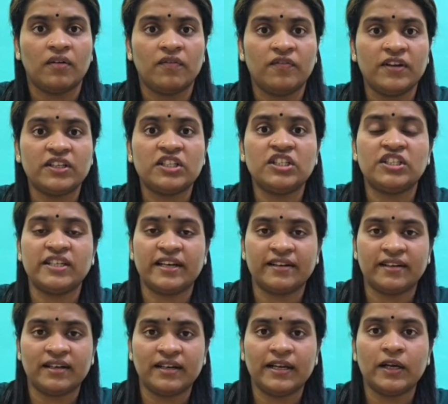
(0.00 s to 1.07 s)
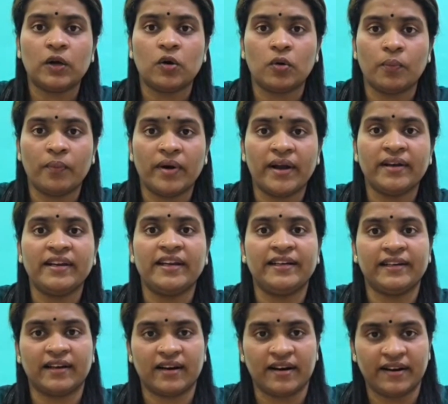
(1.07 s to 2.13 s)
which gently combine
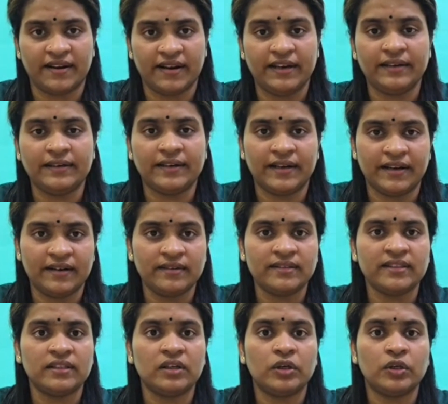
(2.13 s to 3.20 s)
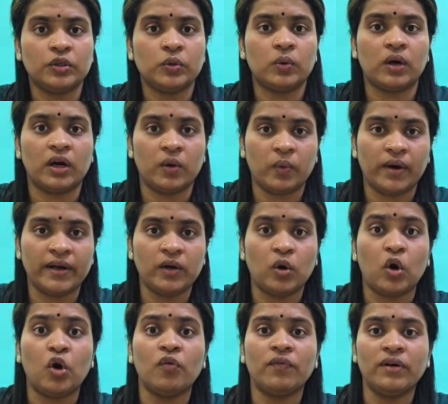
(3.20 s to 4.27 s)
ingredients to avoid
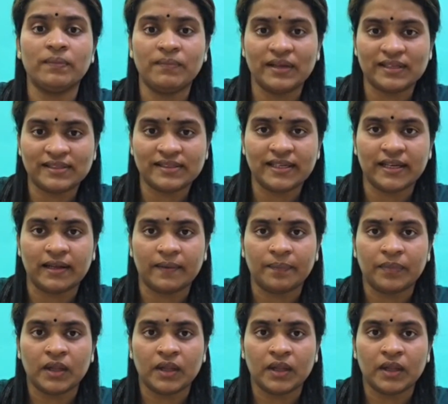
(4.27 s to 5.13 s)
over-mixing,